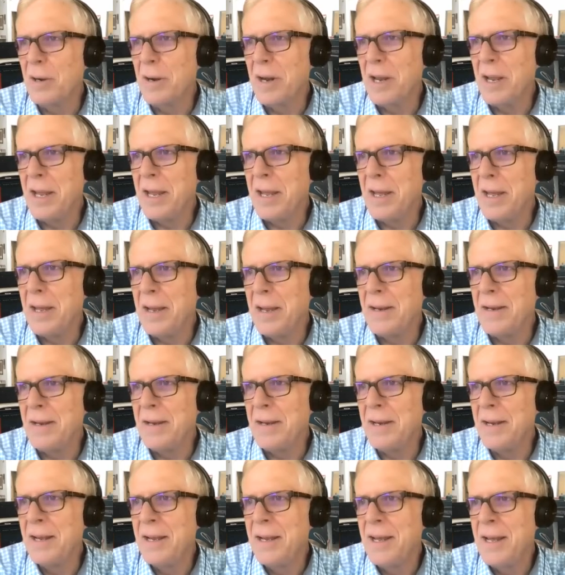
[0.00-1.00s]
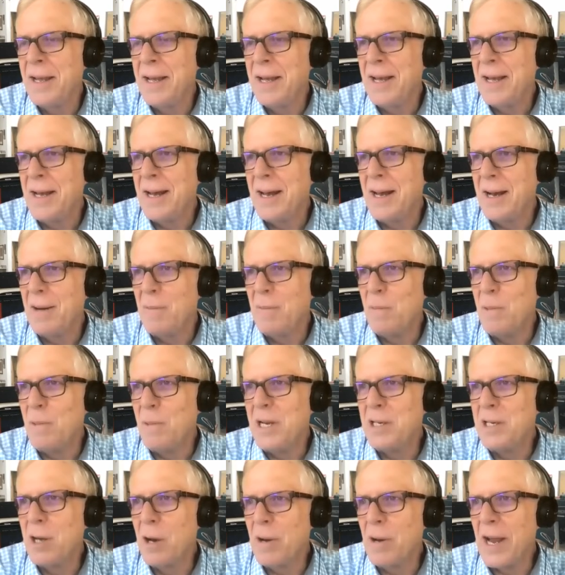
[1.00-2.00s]
and we'd
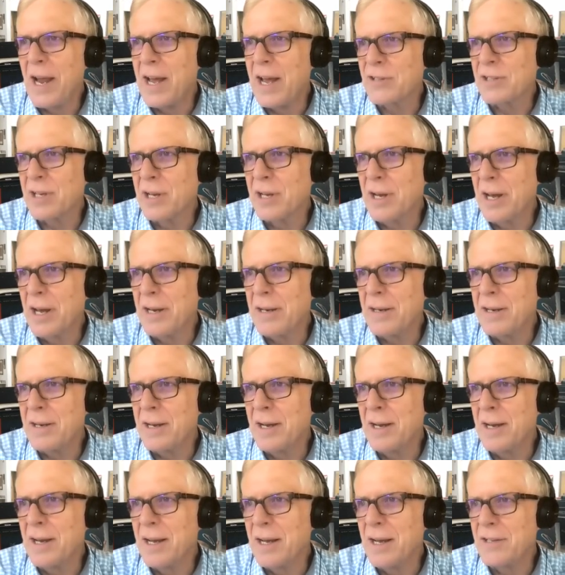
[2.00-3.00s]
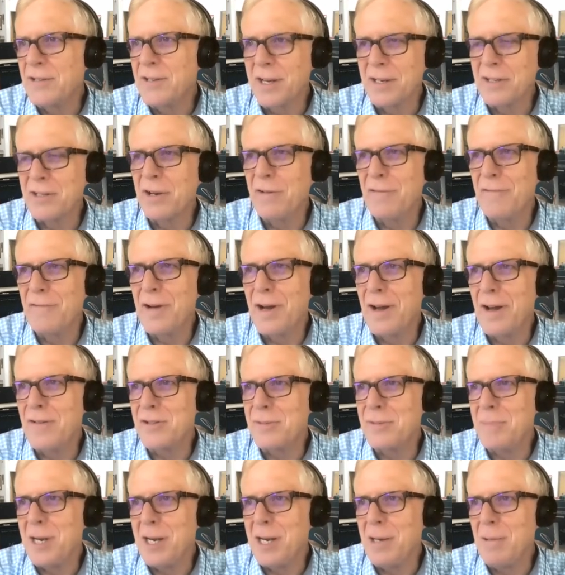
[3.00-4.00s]
go to Ascot, 605
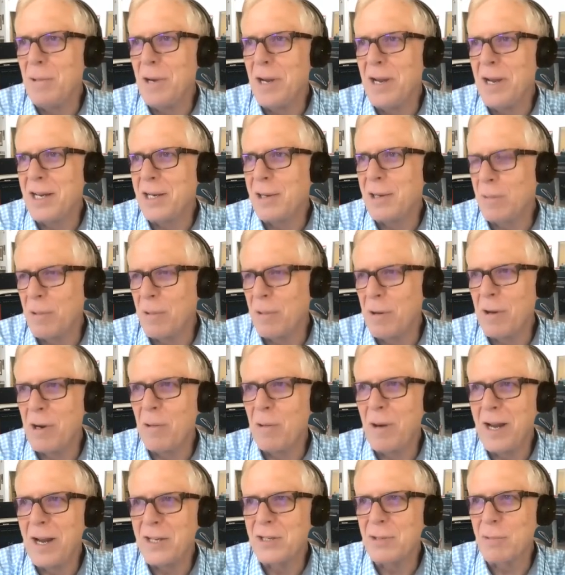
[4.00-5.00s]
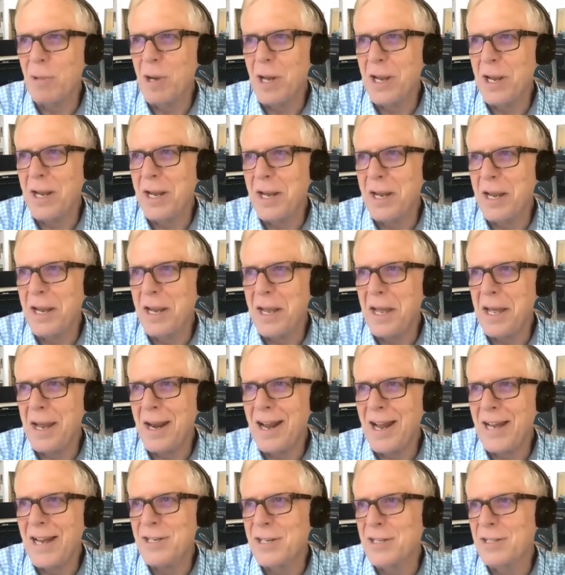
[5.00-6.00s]
Speedway, Corona Raceway, and
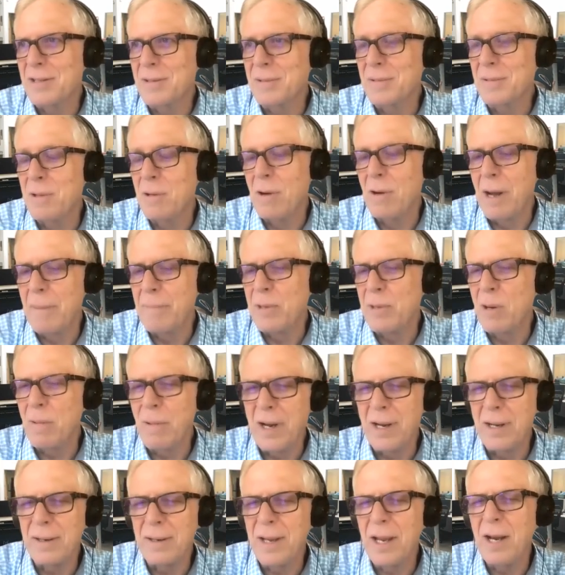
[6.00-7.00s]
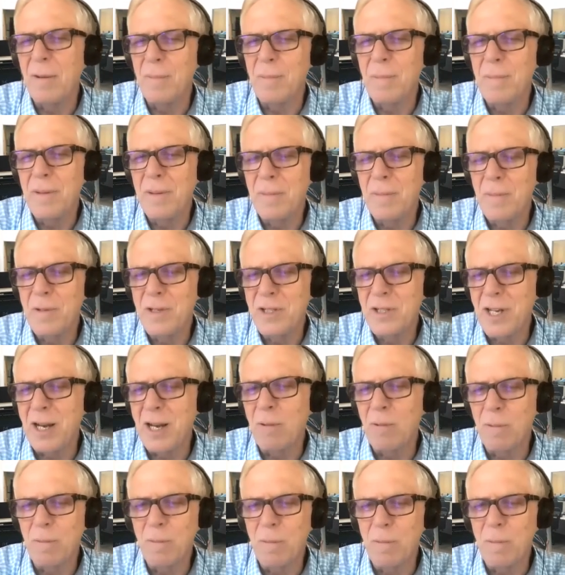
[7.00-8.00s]
I just grew up going,
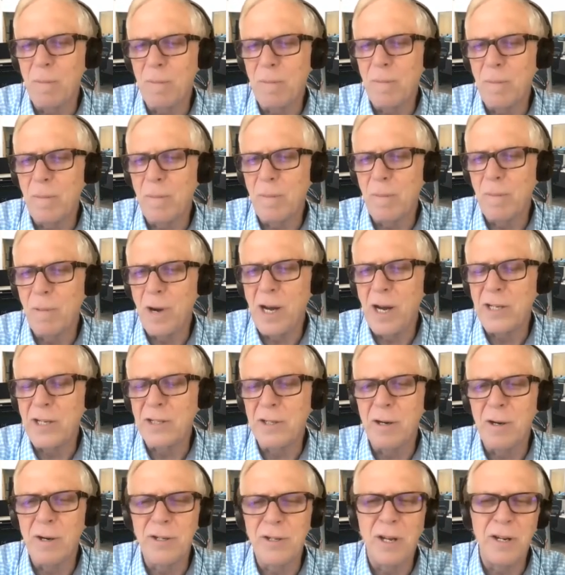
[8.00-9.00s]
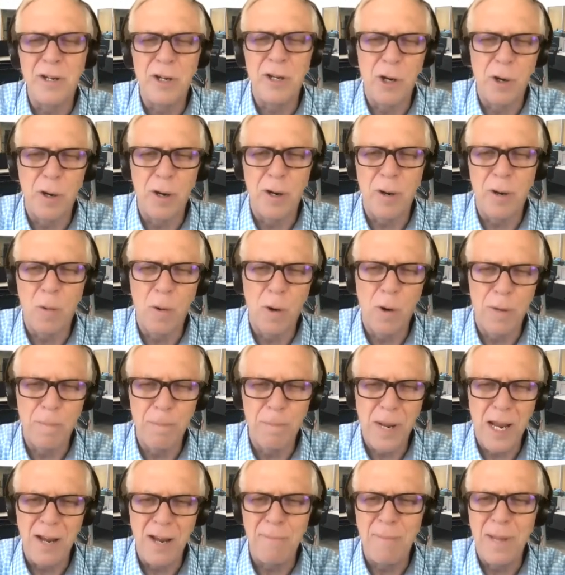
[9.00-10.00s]
seeing race cars on dirt or
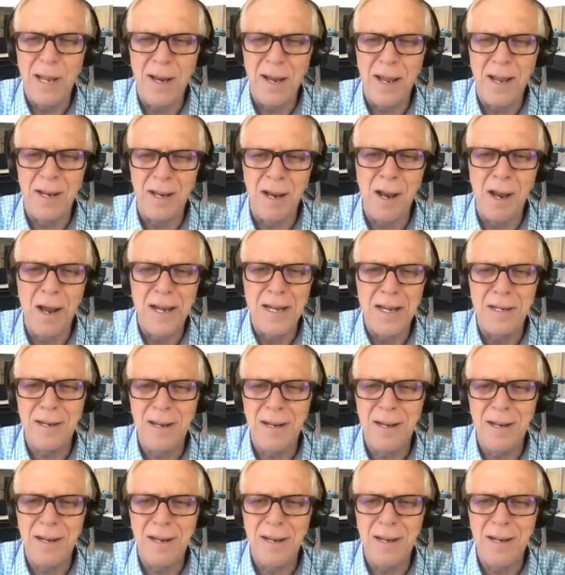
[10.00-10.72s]
pavement at night,